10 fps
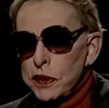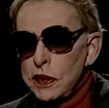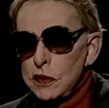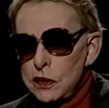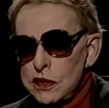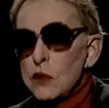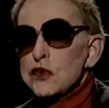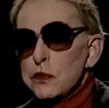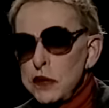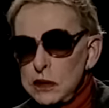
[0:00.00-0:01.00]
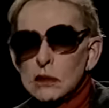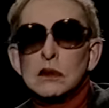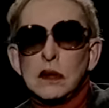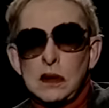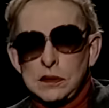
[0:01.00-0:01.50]
with me. That's Is what that I mean. what you
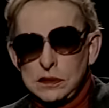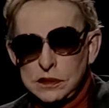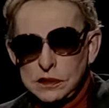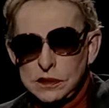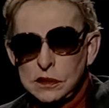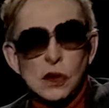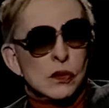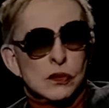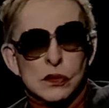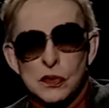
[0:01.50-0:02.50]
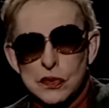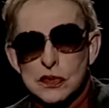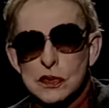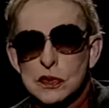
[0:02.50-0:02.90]
mean? Yes. Yeah. No, no.